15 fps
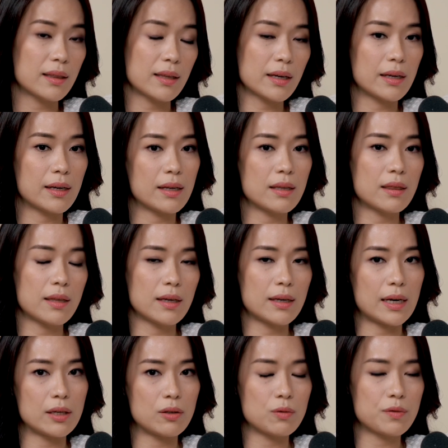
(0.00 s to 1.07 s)
And I think another
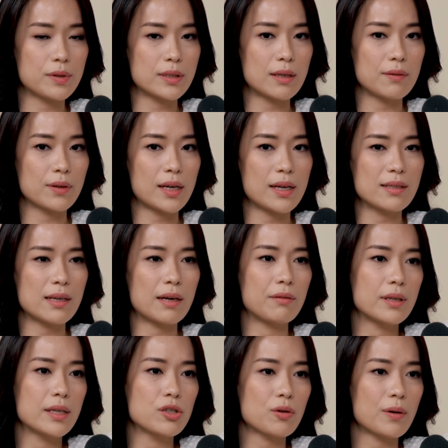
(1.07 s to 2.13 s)
thing that I do for self-care is I
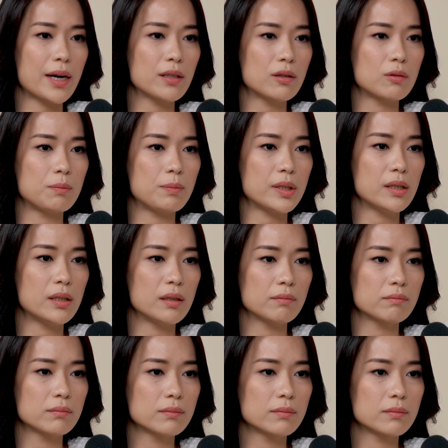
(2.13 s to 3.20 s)
really try to
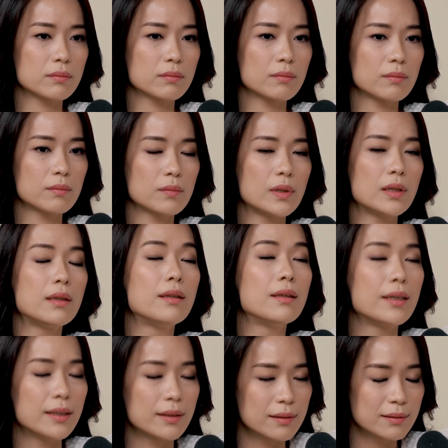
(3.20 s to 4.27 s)

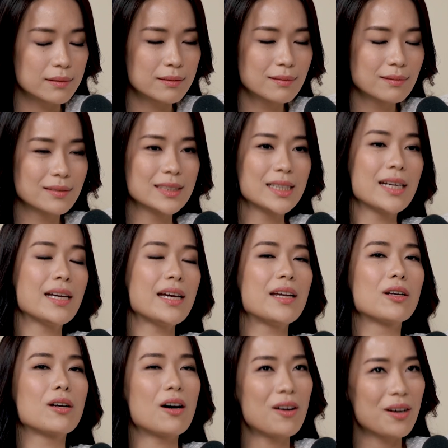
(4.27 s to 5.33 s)
learn
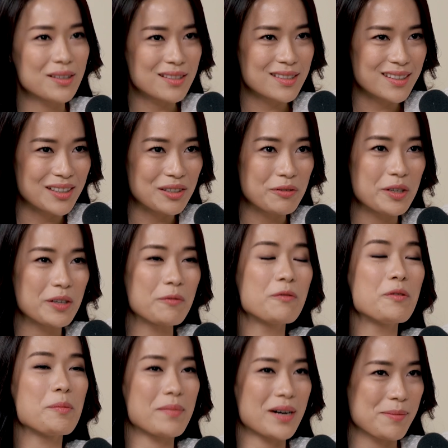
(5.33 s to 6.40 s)
and constantly
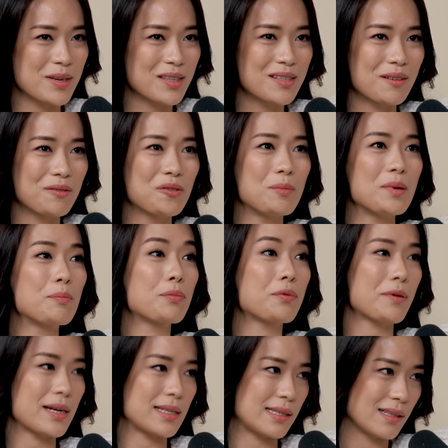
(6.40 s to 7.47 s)
remind myself to be
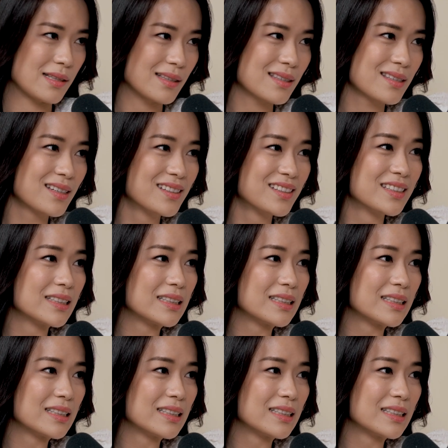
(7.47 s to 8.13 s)
present.